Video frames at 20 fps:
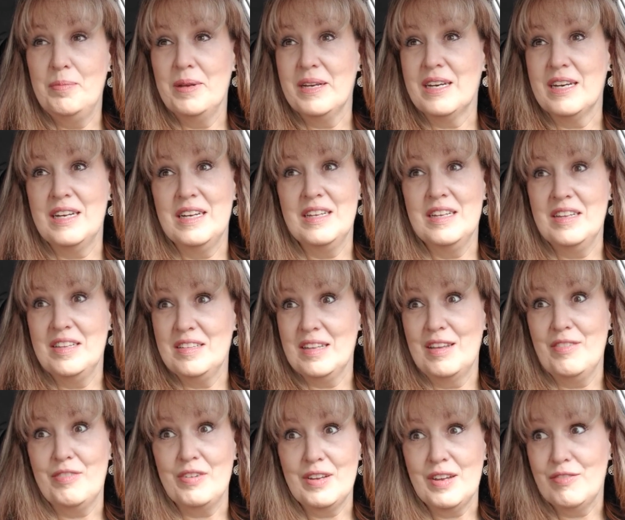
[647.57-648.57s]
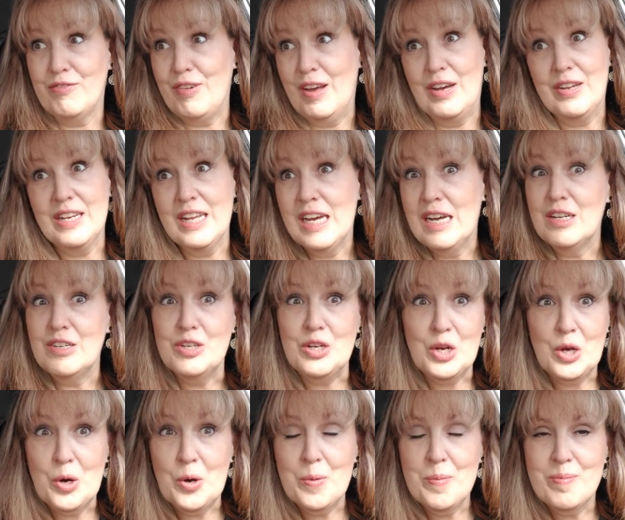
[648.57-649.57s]
because I found out
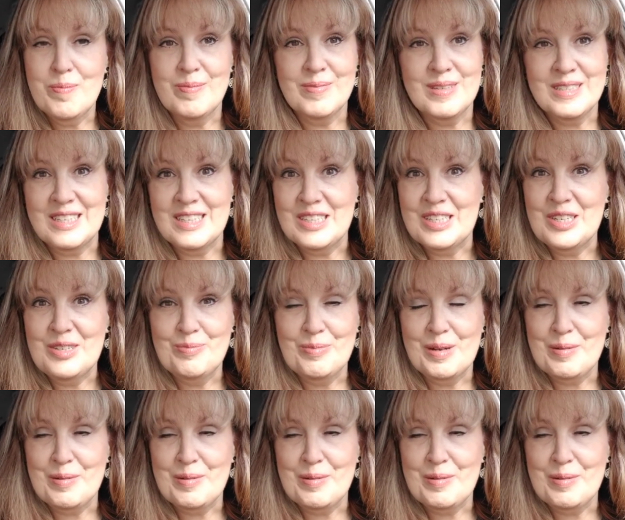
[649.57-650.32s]
nope you know,